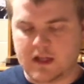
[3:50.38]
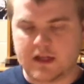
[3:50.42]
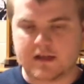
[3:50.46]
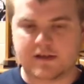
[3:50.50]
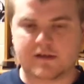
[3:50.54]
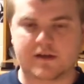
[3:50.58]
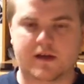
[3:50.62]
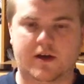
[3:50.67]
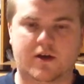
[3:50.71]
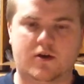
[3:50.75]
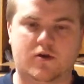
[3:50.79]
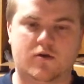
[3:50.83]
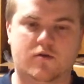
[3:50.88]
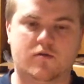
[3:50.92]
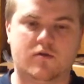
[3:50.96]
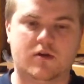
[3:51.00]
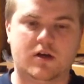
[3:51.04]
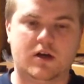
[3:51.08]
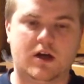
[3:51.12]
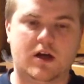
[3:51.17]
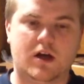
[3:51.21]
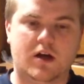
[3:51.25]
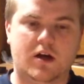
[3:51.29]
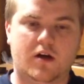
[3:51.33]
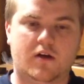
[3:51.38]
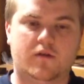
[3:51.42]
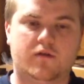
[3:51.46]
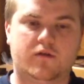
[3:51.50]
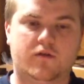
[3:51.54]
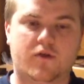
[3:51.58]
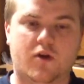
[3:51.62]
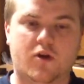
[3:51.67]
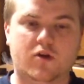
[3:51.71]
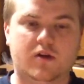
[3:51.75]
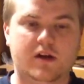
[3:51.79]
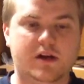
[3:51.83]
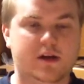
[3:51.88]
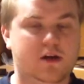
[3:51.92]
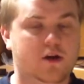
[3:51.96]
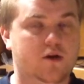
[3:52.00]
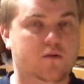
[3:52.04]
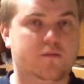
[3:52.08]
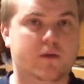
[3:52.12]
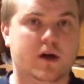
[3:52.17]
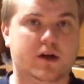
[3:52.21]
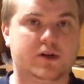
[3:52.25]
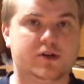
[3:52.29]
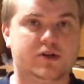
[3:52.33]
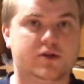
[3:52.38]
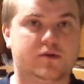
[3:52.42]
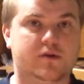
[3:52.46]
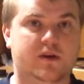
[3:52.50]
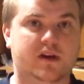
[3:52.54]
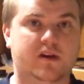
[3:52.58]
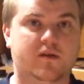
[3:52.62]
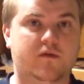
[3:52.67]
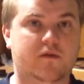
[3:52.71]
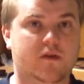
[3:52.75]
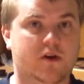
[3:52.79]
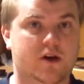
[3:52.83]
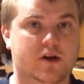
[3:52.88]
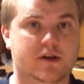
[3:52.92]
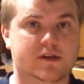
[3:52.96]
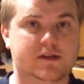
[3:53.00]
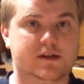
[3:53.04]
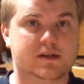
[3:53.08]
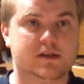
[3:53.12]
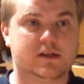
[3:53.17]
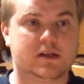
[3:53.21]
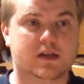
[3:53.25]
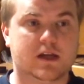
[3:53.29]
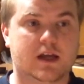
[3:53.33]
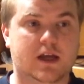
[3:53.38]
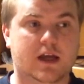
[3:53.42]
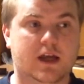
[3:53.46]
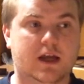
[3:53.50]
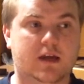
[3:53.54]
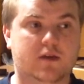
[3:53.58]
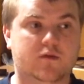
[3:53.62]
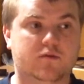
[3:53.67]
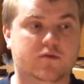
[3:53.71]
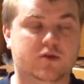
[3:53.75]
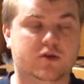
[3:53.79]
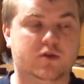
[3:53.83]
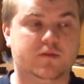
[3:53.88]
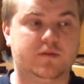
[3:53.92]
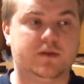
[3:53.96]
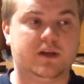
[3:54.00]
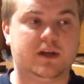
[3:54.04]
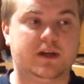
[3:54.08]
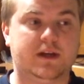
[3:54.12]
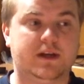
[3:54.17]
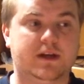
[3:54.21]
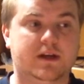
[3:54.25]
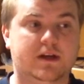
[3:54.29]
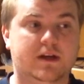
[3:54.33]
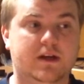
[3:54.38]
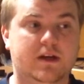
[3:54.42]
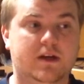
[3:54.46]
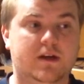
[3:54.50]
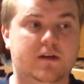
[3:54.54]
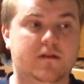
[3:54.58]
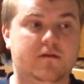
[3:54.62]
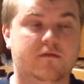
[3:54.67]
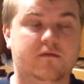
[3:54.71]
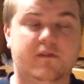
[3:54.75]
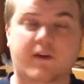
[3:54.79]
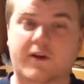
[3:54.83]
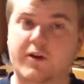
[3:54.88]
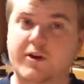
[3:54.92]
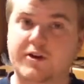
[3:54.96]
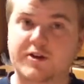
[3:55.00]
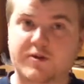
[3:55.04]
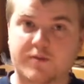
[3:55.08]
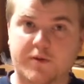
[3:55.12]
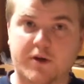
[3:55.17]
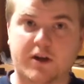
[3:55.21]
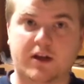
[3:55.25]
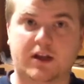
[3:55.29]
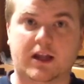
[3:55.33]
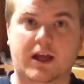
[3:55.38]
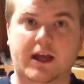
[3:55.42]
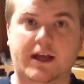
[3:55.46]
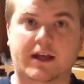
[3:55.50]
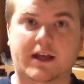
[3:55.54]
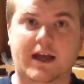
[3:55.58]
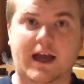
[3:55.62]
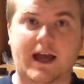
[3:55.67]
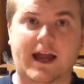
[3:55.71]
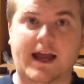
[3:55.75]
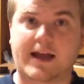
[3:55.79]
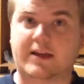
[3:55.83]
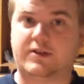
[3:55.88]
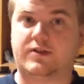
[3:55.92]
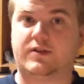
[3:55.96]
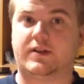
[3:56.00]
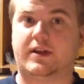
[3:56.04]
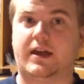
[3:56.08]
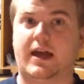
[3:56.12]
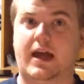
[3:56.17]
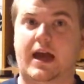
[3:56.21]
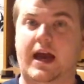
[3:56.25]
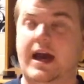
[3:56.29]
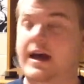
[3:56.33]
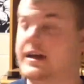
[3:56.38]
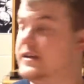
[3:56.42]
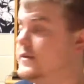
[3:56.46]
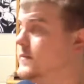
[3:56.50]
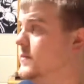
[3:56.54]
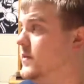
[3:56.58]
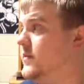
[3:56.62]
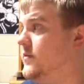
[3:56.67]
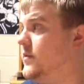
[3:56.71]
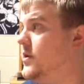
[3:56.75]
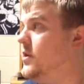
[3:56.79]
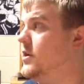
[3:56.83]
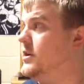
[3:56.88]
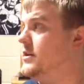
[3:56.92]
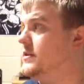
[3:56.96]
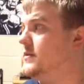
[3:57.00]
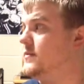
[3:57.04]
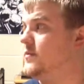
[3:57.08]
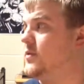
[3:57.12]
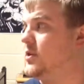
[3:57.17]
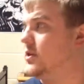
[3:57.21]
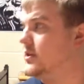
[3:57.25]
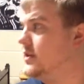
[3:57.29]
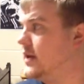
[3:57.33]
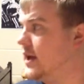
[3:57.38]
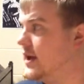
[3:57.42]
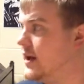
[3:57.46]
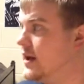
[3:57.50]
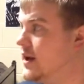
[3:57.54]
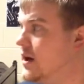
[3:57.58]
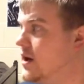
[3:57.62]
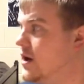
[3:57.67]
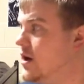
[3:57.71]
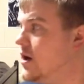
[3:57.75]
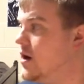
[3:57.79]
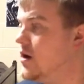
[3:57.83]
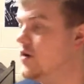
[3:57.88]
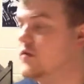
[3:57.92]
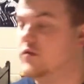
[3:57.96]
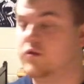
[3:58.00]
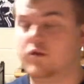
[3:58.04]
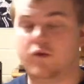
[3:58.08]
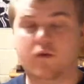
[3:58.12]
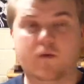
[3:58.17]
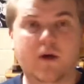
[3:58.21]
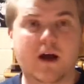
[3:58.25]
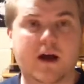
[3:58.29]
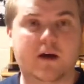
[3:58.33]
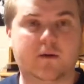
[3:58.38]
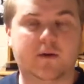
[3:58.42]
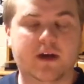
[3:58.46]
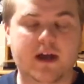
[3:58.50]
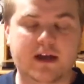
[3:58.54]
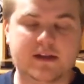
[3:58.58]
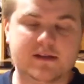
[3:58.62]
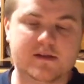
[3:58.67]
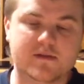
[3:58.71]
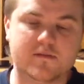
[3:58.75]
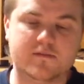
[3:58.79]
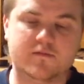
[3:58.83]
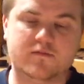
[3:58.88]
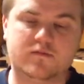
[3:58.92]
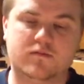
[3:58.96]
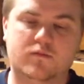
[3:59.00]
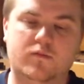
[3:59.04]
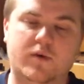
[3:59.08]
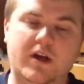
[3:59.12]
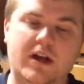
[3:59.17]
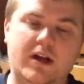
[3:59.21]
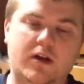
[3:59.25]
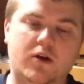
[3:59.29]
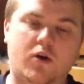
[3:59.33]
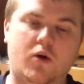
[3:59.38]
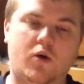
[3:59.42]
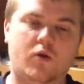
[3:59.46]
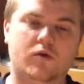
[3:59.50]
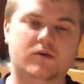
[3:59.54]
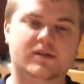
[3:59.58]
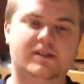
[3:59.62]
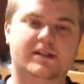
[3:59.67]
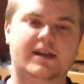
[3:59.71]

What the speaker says: So, for all I know, March 21st, it will be very spring-like. It actually has been very spring-like for a while. We had a cold